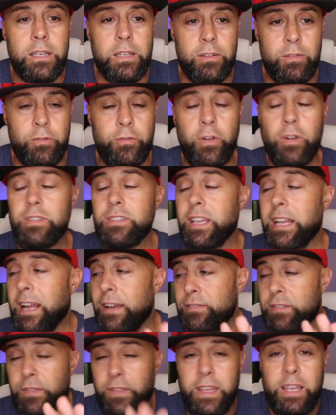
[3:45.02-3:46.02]
first I'd
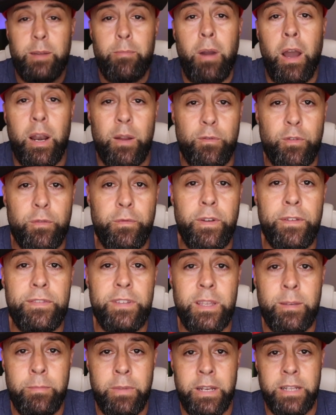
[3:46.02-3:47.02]
have to think about it for
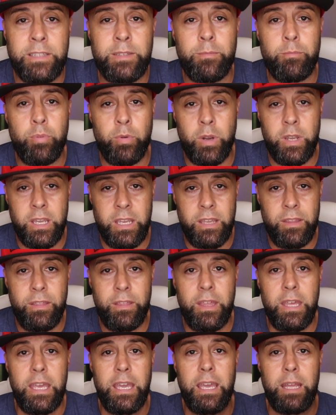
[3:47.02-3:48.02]
15 minutes and breathe
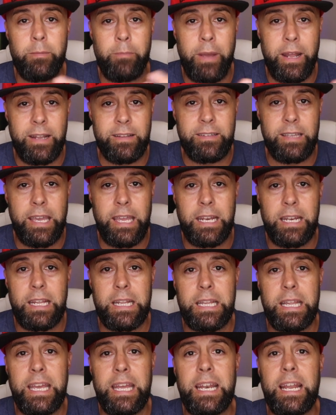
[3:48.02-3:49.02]
and meditate.
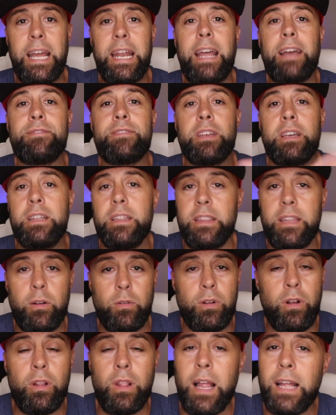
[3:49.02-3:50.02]
And then there
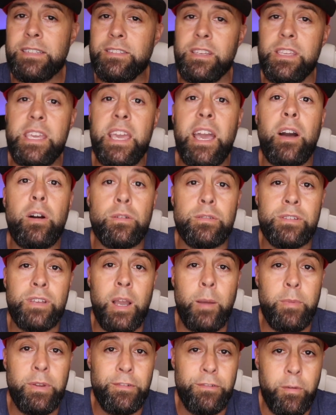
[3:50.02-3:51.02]
were lots of yells
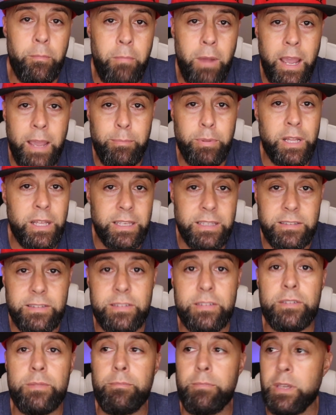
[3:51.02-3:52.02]
coming from my
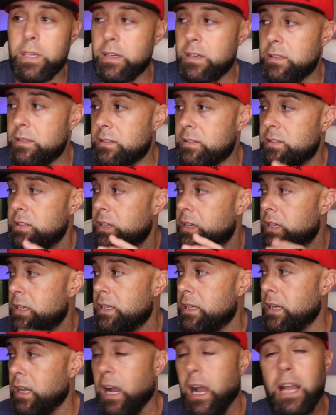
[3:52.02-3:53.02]
place because
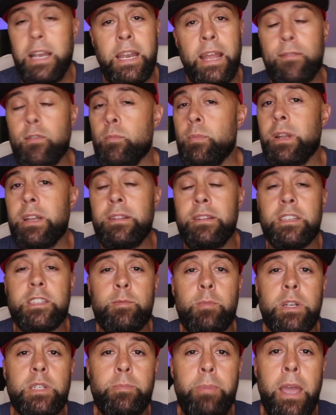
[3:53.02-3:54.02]
I'd never been in this
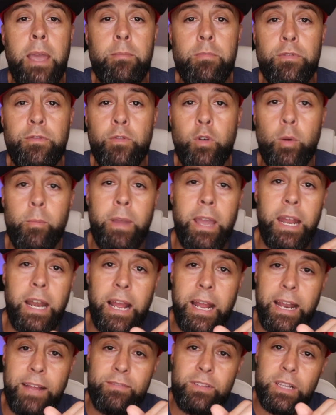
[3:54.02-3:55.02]
much pain before, man.
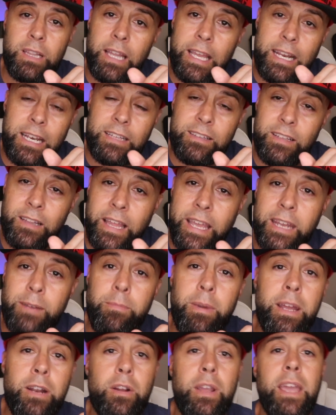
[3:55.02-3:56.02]
I'd have to lay in
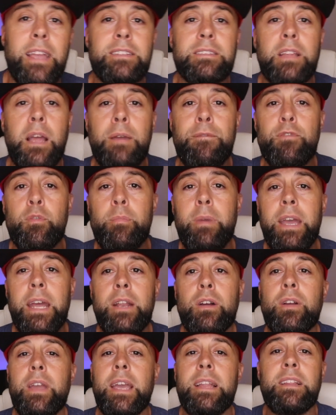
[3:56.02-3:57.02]
bed. Okay, it's time for bed.
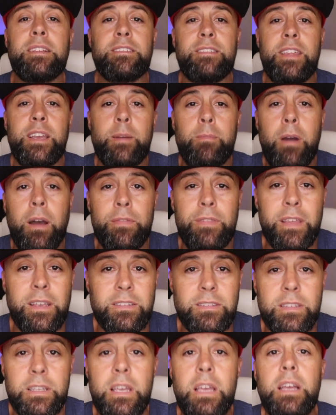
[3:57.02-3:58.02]
Okay, let's think about
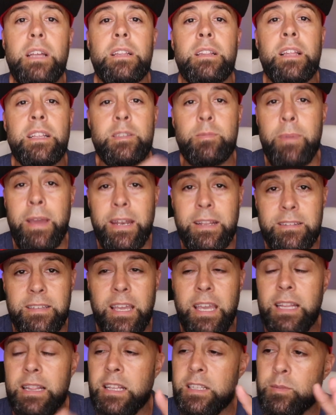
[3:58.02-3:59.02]
this. Let's
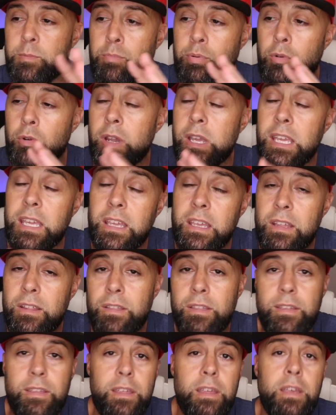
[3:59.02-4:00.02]
meditate. Let's
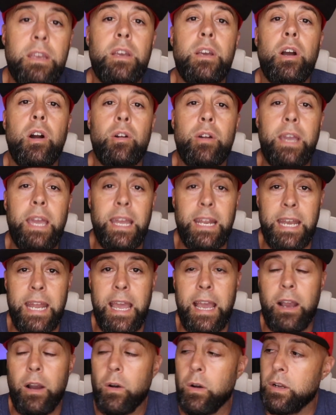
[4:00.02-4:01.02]
breathe. Okay,
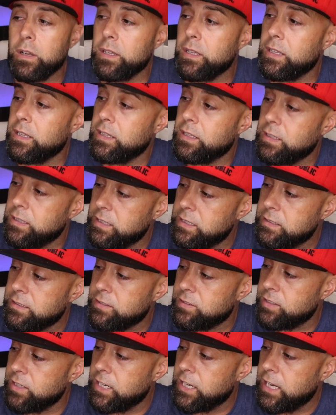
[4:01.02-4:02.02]
now I'd
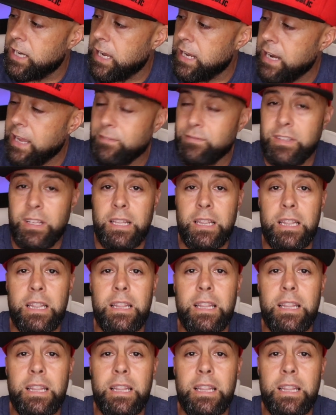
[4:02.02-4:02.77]
have to